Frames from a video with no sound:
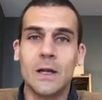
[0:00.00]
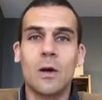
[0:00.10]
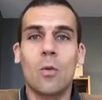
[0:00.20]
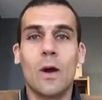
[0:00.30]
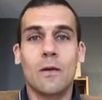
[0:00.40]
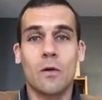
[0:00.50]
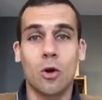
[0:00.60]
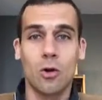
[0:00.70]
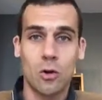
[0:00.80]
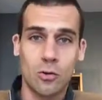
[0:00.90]
was a
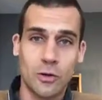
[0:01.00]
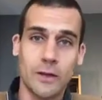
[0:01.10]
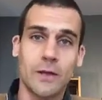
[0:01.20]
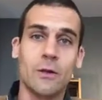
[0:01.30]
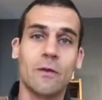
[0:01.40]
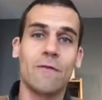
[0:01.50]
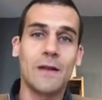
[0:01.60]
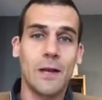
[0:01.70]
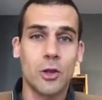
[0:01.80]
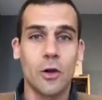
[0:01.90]
grower in the
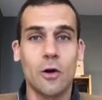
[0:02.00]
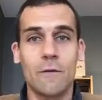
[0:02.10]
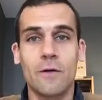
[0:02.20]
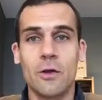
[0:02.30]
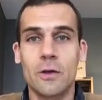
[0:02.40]
village of